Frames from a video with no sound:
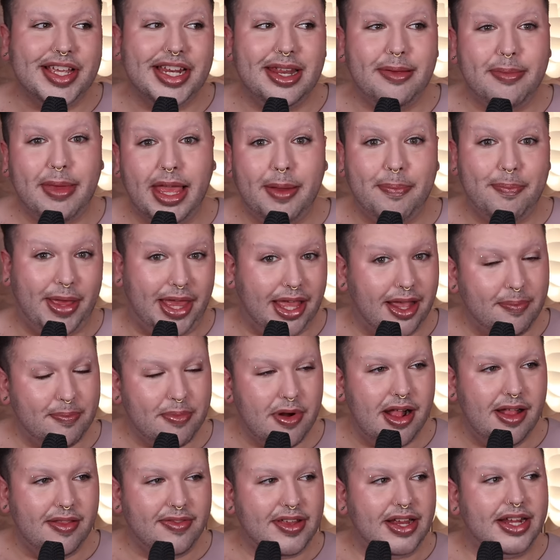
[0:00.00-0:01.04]
gonna make pink
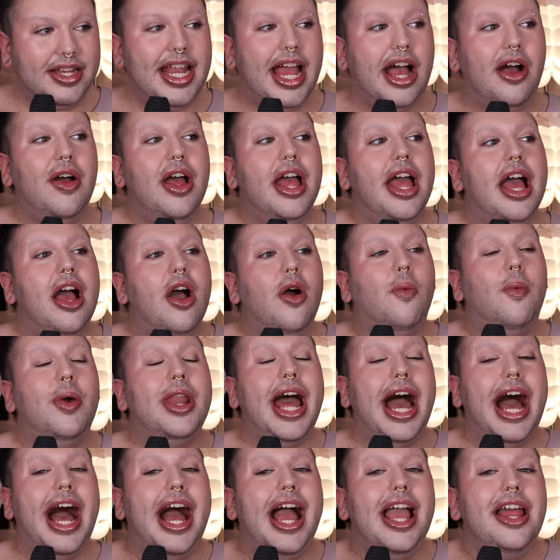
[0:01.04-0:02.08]
bronzer now
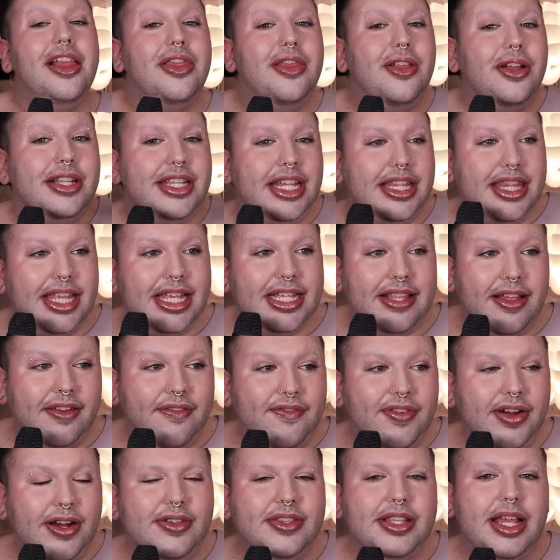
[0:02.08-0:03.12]
when i looked at these at
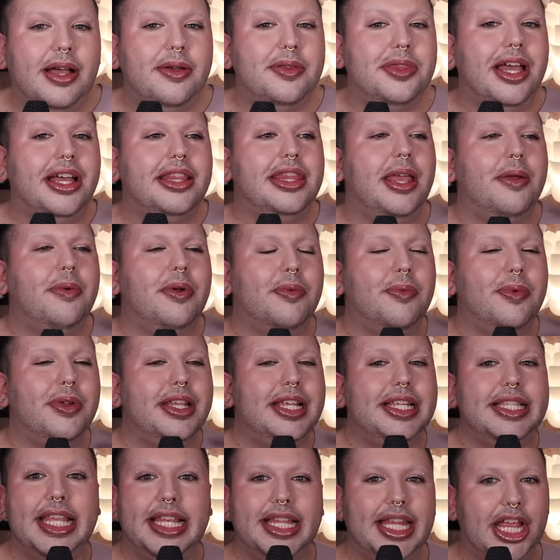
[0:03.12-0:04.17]
first i thought they were
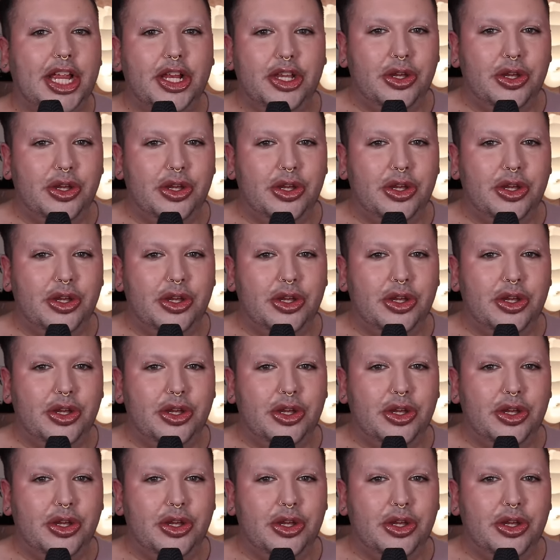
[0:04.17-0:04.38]
releasing like